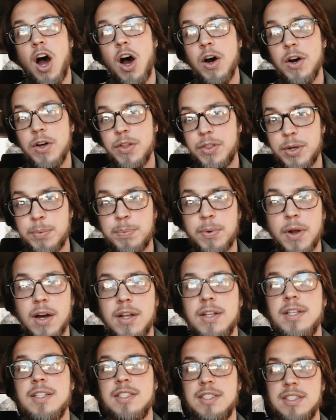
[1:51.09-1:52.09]
other
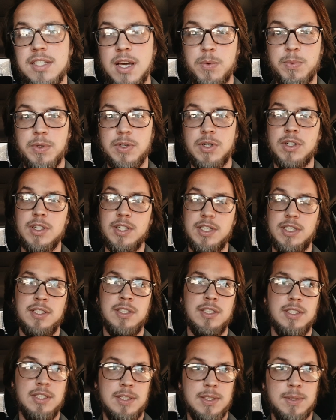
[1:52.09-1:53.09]
products that will hurt your
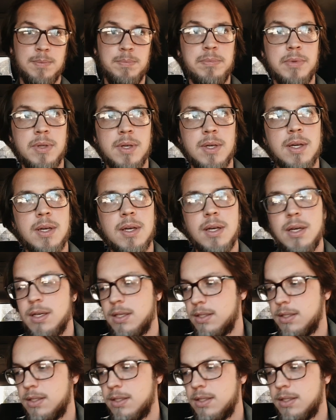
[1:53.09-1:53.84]
system,